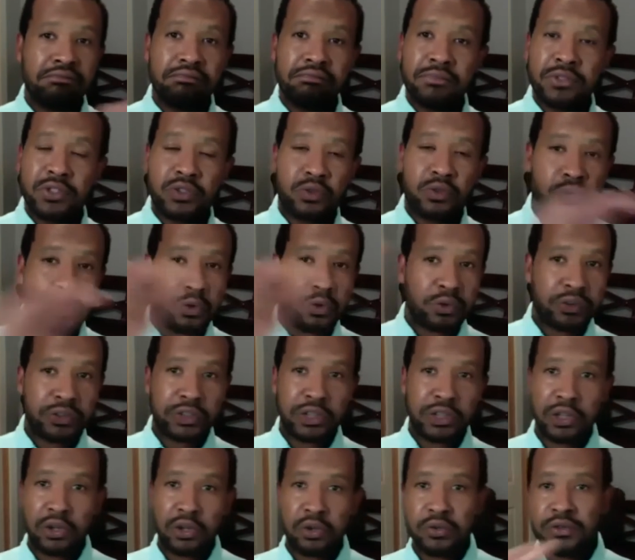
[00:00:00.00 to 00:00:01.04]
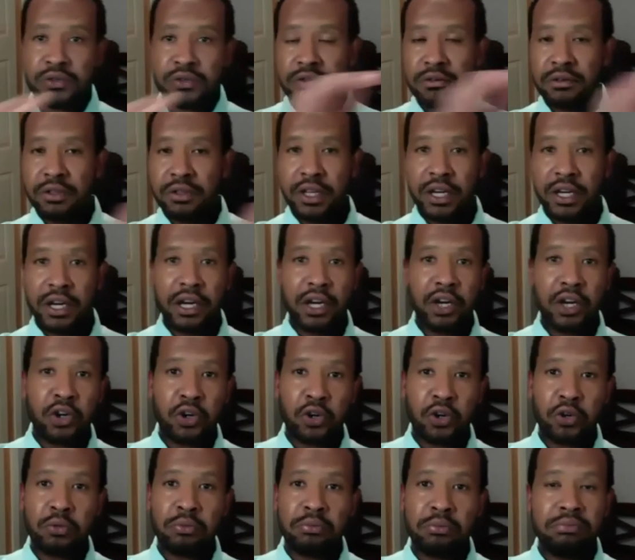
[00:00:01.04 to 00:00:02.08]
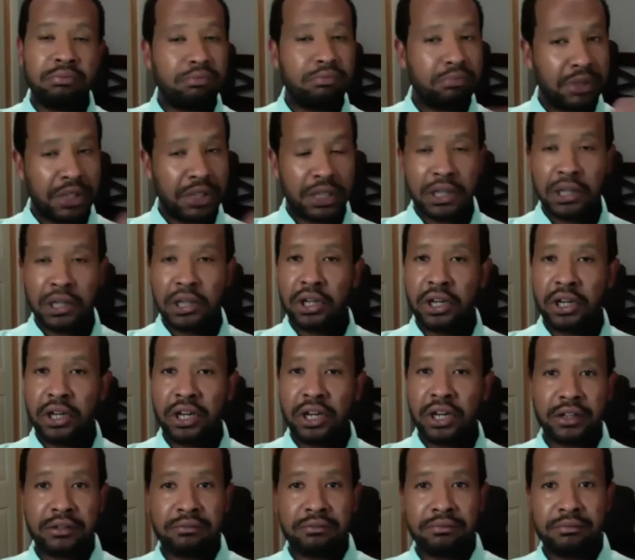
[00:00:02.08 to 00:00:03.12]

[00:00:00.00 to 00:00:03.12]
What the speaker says: Schools close, they're at home, they'll learn.